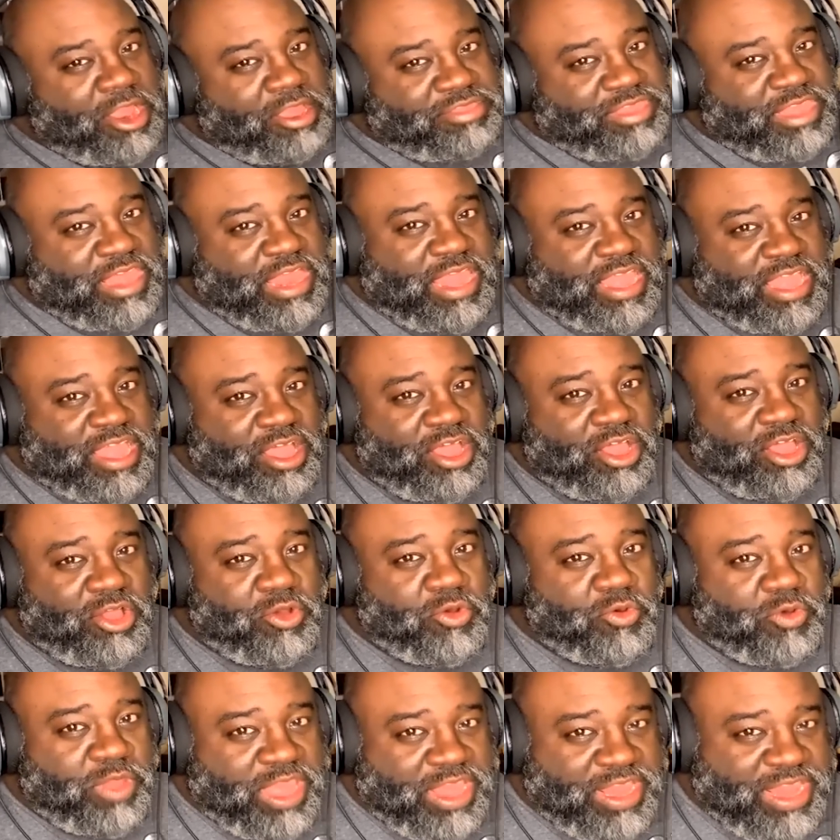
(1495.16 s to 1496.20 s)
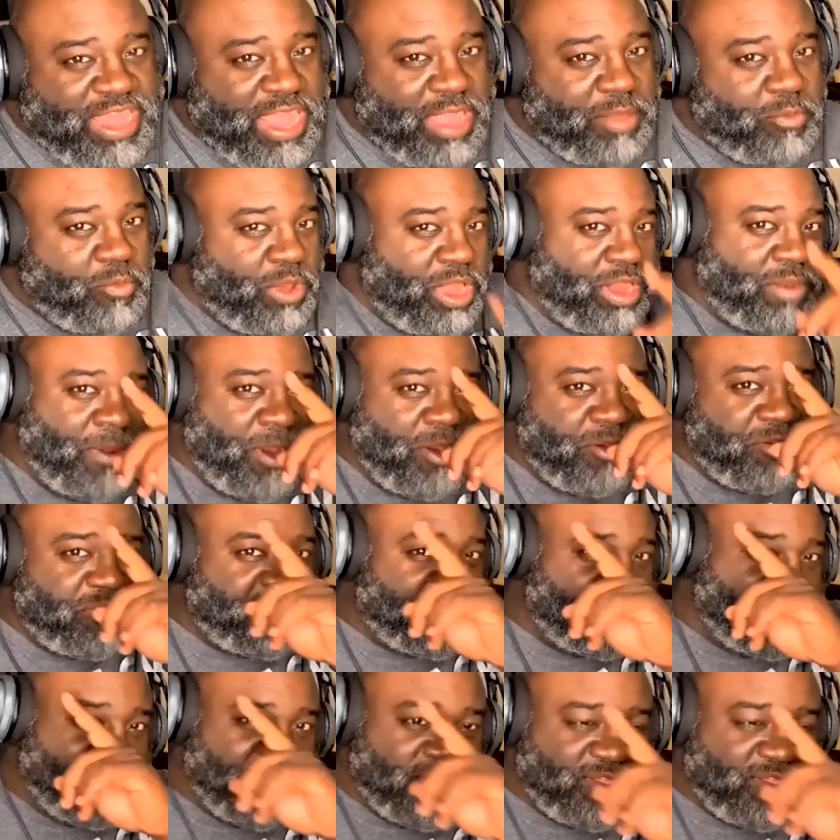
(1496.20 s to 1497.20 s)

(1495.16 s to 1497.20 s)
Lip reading: sound like a hoe. It ain't one person.